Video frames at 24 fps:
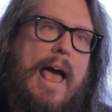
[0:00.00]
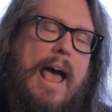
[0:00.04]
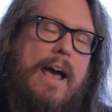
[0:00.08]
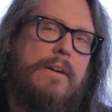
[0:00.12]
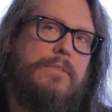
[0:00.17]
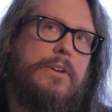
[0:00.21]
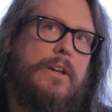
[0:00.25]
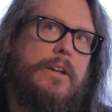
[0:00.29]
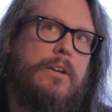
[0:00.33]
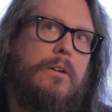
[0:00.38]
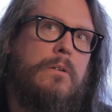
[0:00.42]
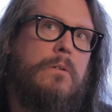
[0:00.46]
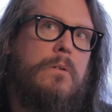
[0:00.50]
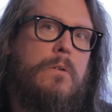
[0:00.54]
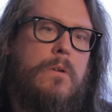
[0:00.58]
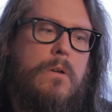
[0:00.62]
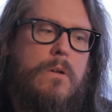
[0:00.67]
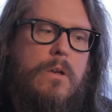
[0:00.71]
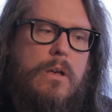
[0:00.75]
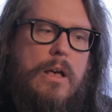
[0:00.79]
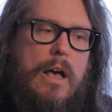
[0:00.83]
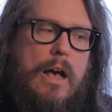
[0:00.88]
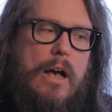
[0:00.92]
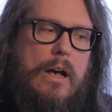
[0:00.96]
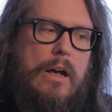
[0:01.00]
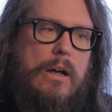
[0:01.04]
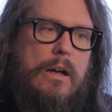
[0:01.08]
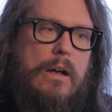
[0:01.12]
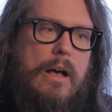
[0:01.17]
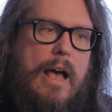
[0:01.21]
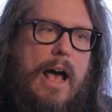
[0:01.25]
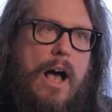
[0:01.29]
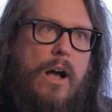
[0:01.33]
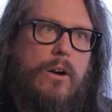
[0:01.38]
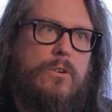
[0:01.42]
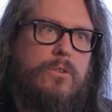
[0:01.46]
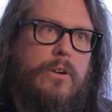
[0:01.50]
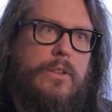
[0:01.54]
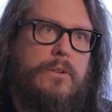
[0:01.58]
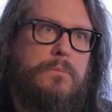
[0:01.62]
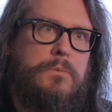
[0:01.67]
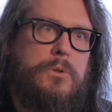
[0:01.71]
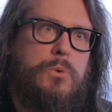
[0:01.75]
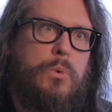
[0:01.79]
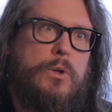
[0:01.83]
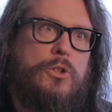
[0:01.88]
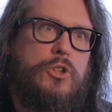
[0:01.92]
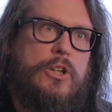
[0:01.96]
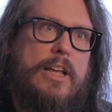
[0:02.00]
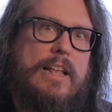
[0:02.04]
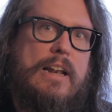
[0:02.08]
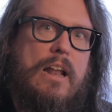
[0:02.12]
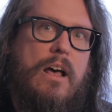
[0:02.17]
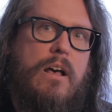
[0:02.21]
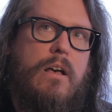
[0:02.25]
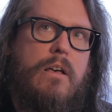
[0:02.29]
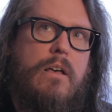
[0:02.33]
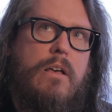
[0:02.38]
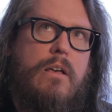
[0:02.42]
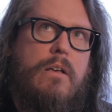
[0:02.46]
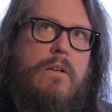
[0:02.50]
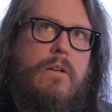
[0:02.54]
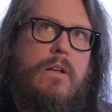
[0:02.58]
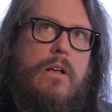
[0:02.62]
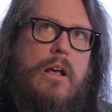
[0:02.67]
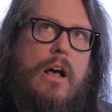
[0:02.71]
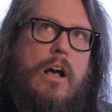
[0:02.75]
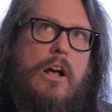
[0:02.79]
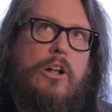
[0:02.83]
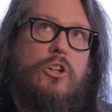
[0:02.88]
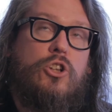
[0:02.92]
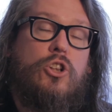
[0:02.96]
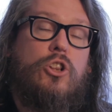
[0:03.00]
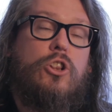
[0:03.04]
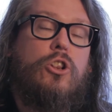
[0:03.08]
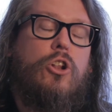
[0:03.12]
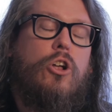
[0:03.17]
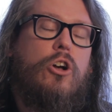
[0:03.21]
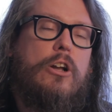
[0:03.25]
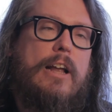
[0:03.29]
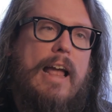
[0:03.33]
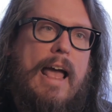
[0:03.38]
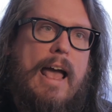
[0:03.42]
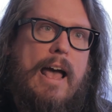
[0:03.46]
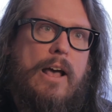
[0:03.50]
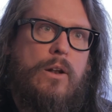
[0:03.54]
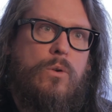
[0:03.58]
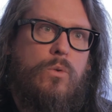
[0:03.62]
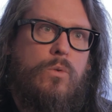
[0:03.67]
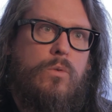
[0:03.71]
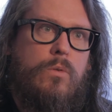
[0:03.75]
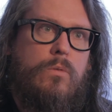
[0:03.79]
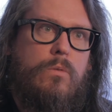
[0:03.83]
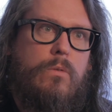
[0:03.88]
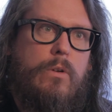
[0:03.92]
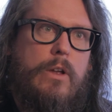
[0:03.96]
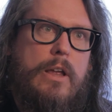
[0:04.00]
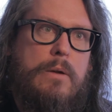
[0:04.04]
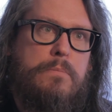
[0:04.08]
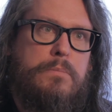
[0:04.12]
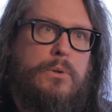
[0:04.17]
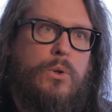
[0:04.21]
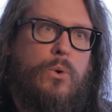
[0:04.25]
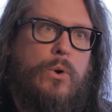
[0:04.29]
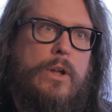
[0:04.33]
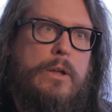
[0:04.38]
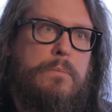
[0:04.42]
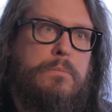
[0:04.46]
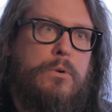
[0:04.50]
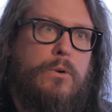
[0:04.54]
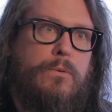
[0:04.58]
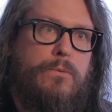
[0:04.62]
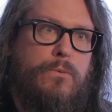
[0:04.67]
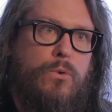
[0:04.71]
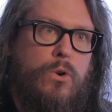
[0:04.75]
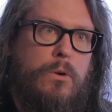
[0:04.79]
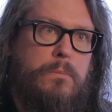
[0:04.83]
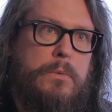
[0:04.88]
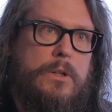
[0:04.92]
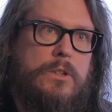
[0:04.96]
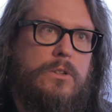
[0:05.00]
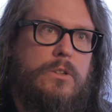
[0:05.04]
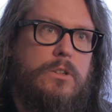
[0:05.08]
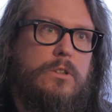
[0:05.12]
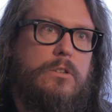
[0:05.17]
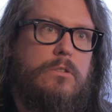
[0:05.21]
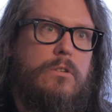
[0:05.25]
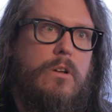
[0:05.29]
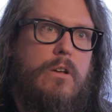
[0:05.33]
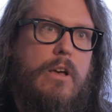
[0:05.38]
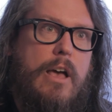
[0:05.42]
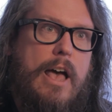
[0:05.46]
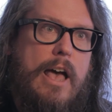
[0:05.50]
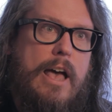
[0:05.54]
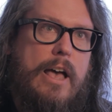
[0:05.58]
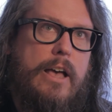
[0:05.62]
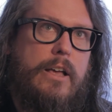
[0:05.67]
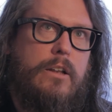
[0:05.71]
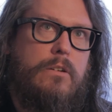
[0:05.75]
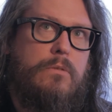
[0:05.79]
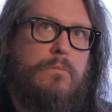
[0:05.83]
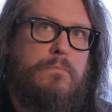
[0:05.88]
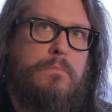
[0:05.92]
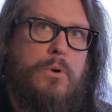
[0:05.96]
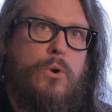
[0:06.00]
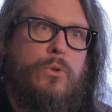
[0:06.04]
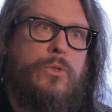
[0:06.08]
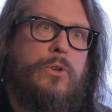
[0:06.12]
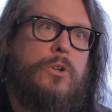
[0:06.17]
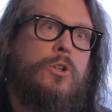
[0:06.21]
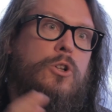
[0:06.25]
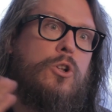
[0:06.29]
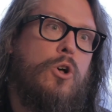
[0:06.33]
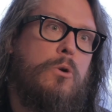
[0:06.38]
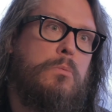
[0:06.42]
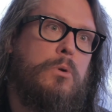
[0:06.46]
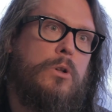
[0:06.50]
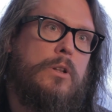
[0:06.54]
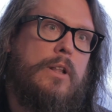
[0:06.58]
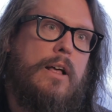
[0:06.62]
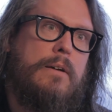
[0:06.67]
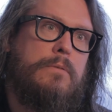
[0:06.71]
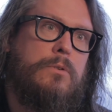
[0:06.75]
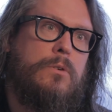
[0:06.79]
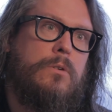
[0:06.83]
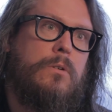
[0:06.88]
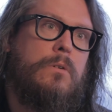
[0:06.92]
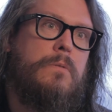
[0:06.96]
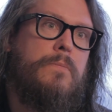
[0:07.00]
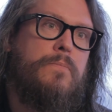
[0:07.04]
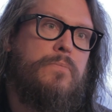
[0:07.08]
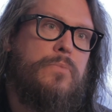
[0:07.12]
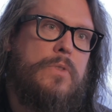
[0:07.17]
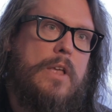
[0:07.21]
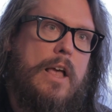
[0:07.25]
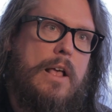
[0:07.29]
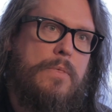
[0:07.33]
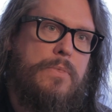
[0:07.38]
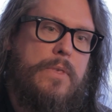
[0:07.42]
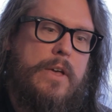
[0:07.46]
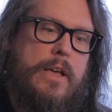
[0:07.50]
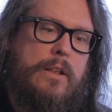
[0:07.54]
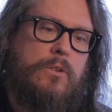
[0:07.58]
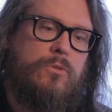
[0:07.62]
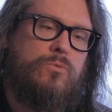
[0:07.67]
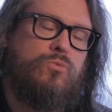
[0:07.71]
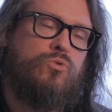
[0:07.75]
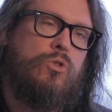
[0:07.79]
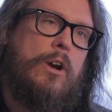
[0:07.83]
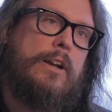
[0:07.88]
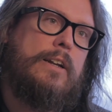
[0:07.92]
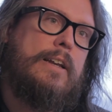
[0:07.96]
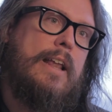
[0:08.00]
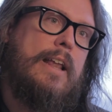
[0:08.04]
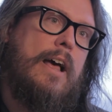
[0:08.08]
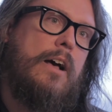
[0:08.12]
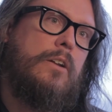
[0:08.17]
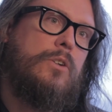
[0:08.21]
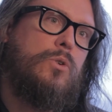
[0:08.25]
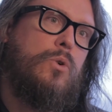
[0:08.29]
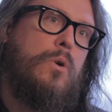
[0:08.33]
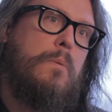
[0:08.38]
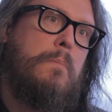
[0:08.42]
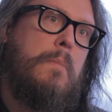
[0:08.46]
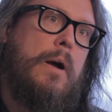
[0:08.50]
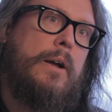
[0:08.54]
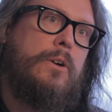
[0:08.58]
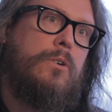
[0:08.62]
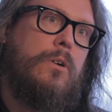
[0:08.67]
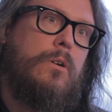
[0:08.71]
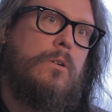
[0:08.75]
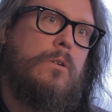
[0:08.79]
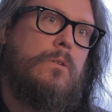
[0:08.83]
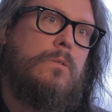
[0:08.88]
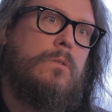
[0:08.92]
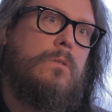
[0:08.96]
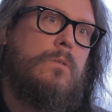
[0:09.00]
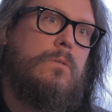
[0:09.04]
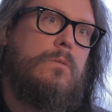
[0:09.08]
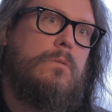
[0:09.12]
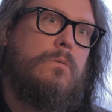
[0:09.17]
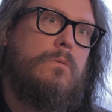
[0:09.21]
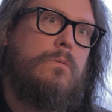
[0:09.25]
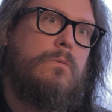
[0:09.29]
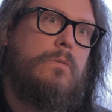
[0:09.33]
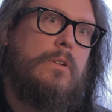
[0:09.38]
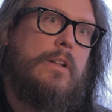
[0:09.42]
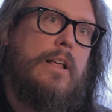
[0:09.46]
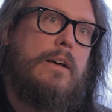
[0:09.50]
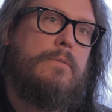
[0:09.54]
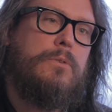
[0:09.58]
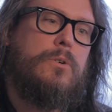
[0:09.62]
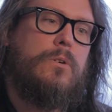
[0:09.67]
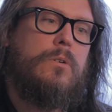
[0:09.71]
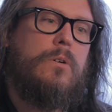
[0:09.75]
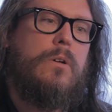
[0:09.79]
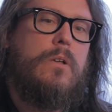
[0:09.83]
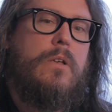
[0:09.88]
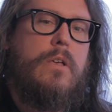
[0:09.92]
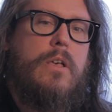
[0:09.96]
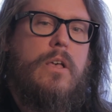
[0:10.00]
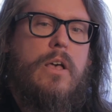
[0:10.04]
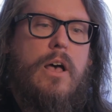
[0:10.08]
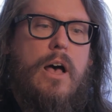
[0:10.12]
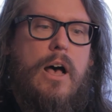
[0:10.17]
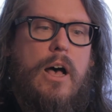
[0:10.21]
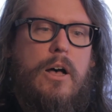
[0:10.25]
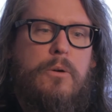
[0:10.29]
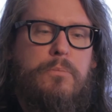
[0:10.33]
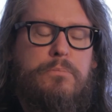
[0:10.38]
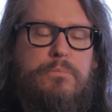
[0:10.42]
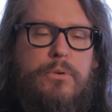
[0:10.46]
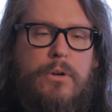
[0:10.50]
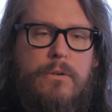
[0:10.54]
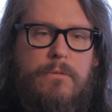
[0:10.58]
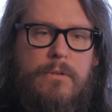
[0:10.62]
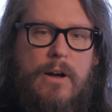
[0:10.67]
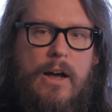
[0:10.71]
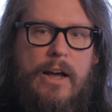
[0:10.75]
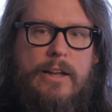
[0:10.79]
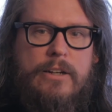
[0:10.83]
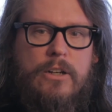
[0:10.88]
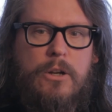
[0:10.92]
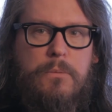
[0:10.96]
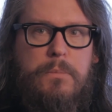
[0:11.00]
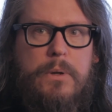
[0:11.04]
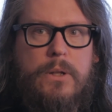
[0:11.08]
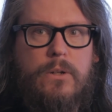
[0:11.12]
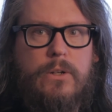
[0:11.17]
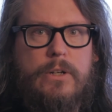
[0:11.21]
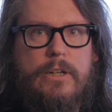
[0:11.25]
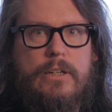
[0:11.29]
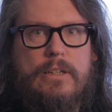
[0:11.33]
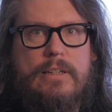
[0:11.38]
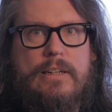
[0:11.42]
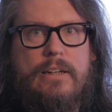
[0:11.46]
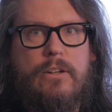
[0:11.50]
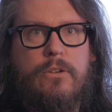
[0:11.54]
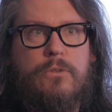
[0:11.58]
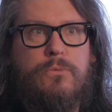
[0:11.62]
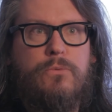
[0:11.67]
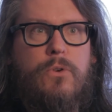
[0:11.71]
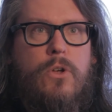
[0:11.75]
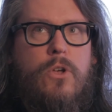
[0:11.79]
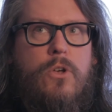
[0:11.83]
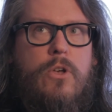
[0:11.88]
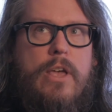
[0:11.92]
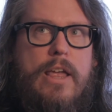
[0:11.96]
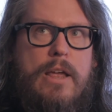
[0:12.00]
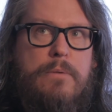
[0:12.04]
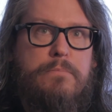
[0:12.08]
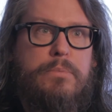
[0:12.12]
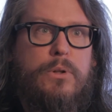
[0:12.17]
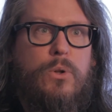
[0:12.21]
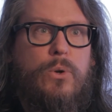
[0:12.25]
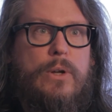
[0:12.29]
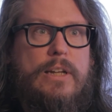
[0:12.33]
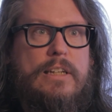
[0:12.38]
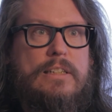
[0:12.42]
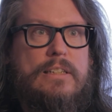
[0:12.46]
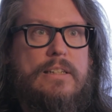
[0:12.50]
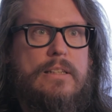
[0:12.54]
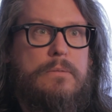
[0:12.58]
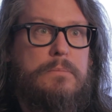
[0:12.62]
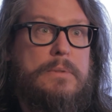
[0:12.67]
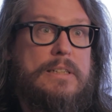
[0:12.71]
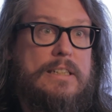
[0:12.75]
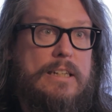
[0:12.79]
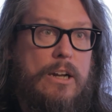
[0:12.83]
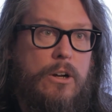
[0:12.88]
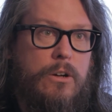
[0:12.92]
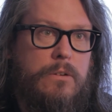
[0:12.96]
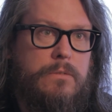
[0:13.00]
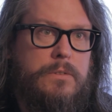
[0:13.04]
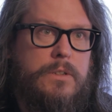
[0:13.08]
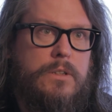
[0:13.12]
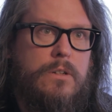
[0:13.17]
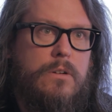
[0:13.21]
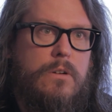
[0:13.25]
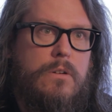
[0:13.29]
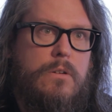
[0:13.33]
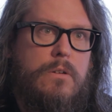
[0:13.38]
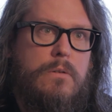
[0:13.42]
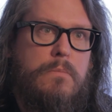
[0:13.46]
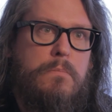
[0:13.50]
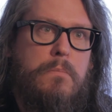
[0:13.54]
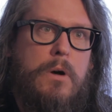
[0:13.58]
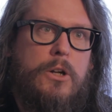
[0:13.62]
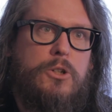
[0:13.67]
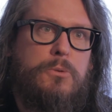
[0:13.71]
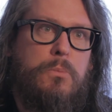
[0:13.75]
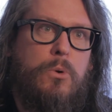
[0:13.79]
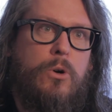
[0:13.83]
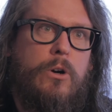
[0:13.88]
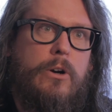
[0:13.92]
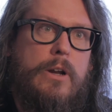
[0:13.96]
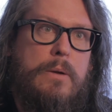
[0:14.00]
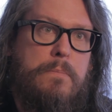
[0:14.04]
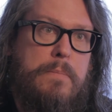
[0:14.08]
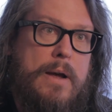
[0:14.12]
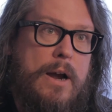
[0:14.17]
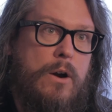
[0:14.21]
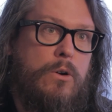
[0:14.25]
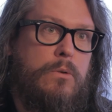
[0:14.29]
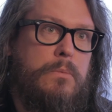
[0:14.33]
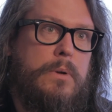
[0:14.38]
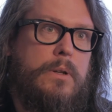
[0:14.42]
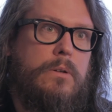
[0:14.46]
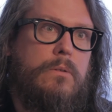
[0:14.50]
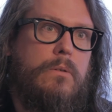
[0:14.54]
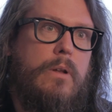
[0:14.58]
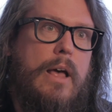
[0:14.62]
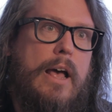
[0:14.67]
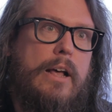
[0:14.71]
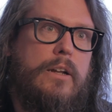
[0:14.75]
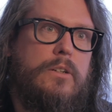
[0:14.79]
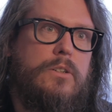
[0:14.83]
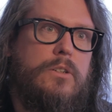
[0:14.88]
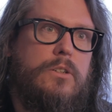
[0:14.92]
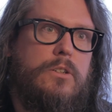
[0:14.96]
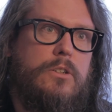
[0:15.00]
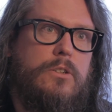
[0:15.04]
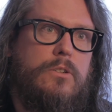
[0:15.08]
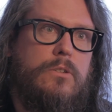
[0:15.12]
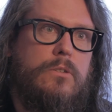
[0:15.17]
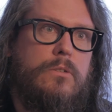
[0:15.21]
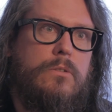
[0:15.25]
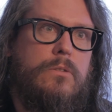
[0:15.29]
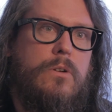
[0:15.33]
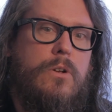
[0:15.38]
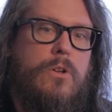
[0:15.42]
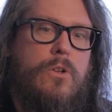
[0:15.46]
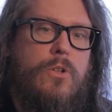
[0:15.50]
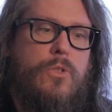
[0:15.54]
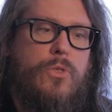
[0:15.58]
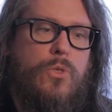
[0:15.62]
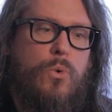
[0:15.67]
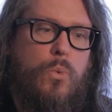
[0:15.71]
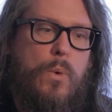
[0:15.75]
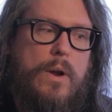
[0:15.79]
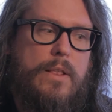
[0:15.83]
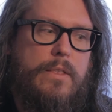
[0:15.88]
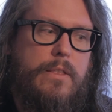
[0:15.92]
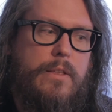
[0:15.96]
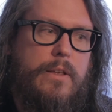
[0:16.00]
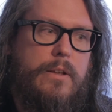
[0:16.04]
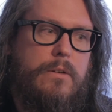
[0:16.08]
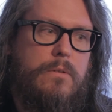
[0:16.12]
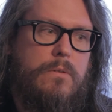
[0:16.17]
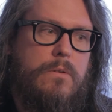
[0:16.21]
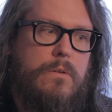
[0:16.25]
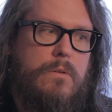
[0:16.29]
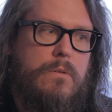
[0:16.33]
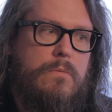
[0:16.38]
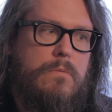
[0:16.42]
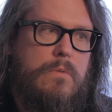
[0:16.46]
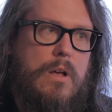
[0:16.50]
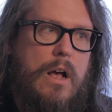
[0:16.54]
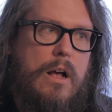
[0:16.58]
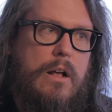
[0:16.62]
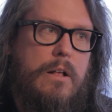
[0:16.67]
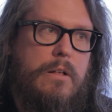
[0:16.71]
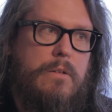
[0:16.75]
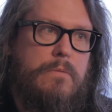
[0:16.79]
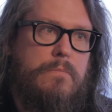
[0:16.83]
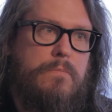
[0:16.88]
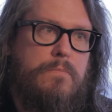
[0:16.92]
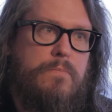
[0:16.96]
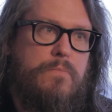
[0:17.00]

Having uh, algorithms which can uh, look at employee performance at both a global level and then right down to a micro level uh, provide an ability to give employees themselves much more empowerment as to the way that uh,